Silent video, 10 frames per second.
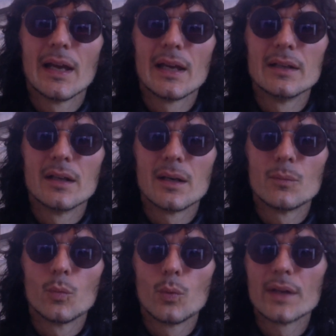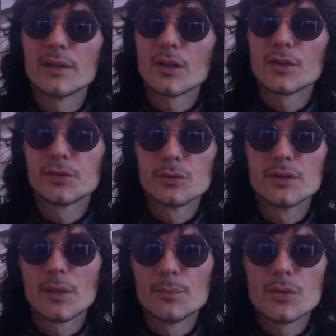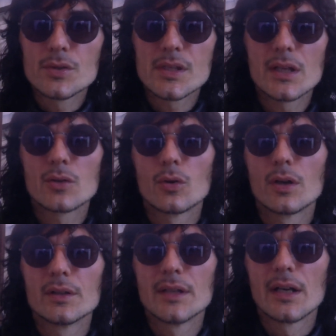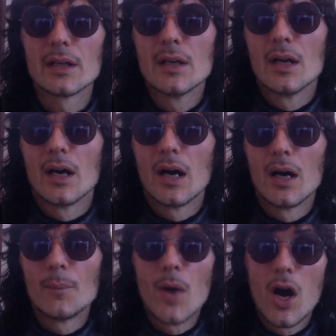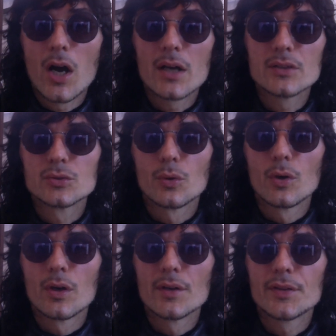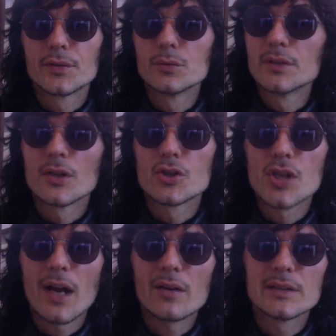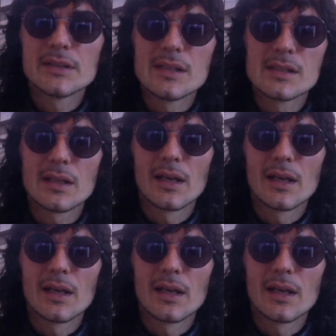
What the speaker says: and whether through their music or their art or through their charities.